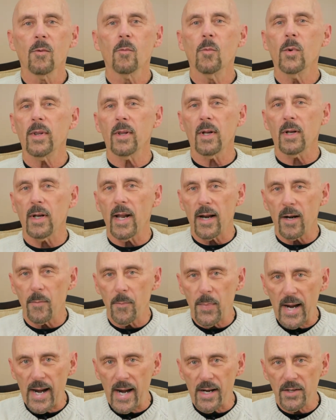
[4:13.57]
with a lot of
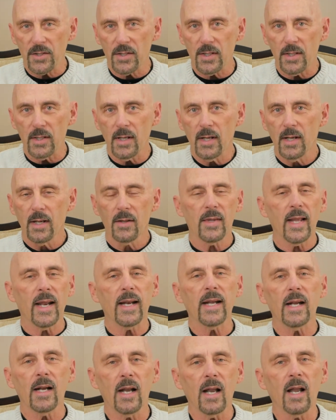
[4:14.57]
passion that
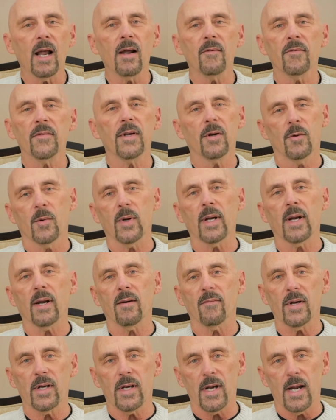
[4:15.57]
he loved doing
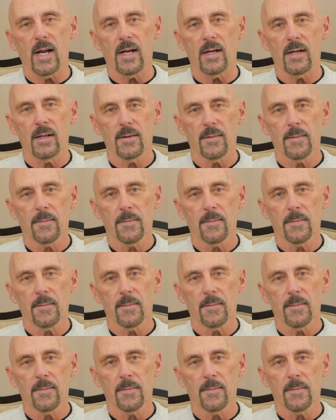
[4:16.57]
every day.